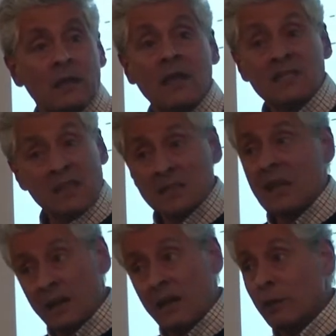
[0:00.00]
And that's
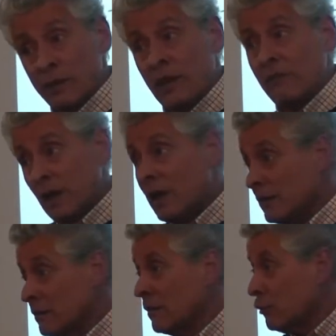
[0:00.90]
exactly what they've
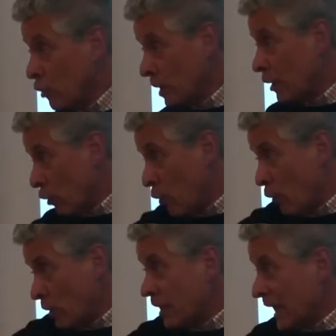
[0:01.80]
done. Look at
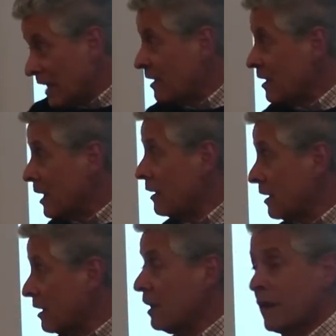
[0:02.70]
all the Latin
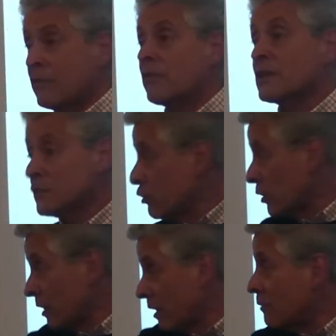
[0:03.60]
American countries.
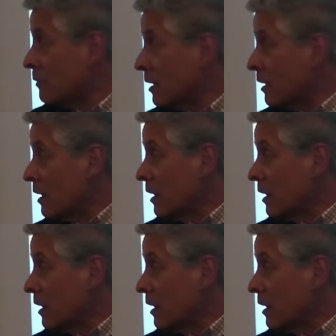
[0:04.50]
Look at them.